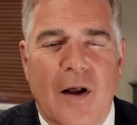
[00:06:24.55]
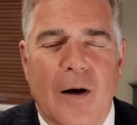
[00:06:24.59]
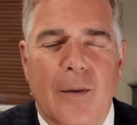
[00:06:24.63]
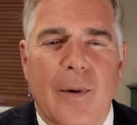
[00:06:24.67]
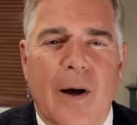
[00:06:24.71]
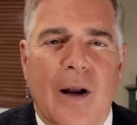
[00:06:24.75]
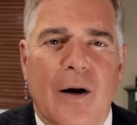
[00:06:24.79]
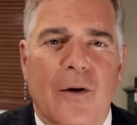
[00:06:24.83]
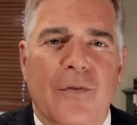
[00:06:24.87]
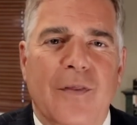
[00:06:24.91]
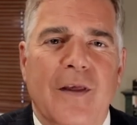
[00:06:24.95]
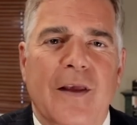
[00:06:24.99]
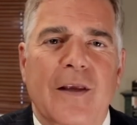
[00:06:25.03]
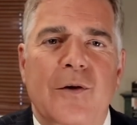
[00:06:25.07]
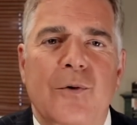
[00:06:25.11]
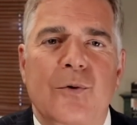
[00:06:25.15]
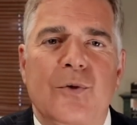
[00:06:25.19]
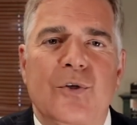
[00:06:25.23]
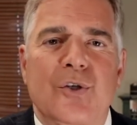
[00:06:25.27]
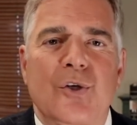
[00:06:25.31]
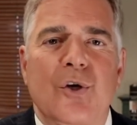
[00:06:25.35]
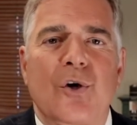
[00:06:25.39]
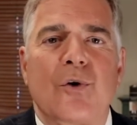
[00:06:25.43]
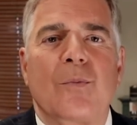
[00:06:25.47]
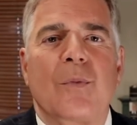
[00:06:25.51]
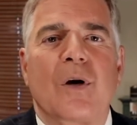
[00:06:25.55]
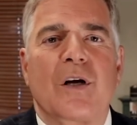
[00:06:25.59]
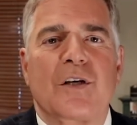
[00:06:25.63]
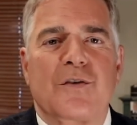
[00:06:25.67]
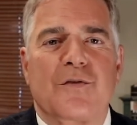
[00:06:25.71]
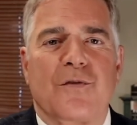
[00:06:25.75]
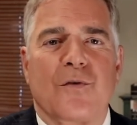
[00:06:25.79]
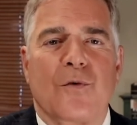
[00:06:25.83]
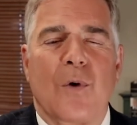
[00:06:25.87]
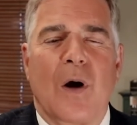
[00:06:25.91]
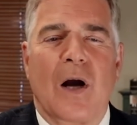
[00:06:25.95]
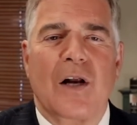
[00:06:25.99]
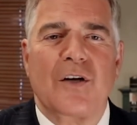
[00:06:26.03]
Adubato. Thank you so much
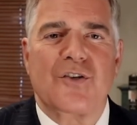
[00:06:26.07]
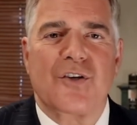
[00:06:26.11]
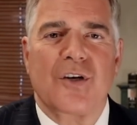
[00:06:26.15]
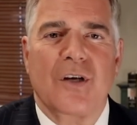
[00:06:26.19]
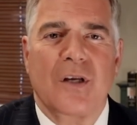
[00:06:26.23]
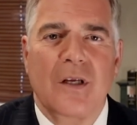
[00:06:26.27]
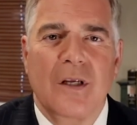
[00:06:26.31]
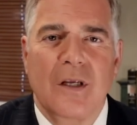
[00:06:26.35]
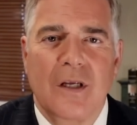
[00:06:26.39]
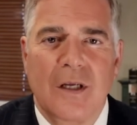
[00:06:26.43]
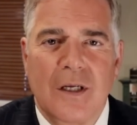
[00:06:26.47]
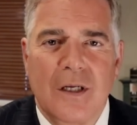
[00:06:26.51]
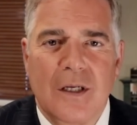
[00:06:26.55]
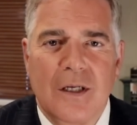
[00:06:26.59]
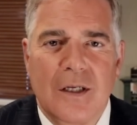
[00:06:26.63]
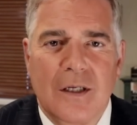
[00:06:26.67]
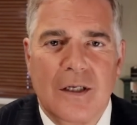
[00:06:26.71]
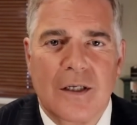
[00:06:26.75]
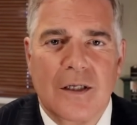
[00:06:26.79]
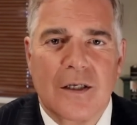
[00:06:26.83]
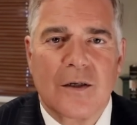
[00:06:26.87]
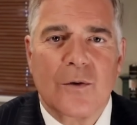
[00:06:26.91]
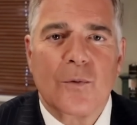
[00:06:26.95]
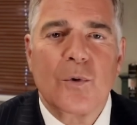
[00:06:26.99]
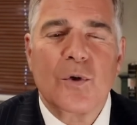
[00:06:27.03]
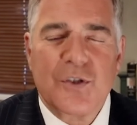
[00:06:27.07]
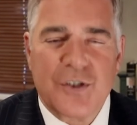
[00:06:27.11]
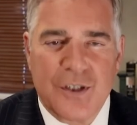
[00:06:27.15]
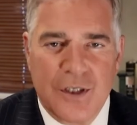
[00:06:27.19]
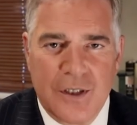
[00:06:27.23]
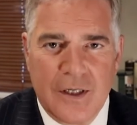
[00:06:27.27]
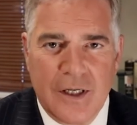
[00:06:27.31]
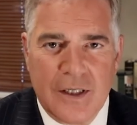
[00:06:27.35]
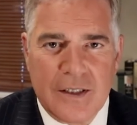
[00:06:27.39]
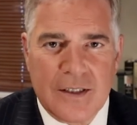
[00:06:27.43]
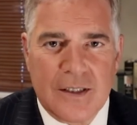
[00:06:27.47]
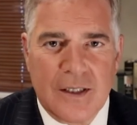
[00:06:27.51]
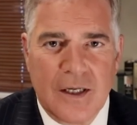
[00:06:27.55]
for watching. We'll see
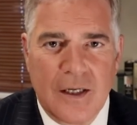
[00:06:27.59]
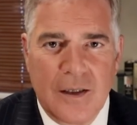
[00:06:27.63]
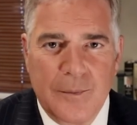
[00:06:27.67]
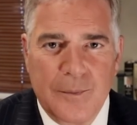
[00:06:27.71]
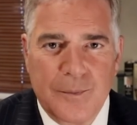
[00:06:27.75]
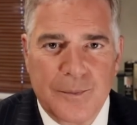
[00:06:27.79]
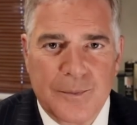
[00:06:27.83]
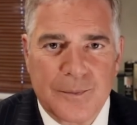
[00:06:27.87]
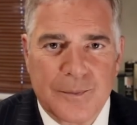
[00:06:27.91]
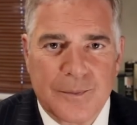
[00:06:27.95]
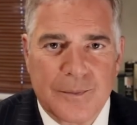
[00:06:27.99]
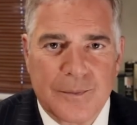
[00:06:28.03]
you next time.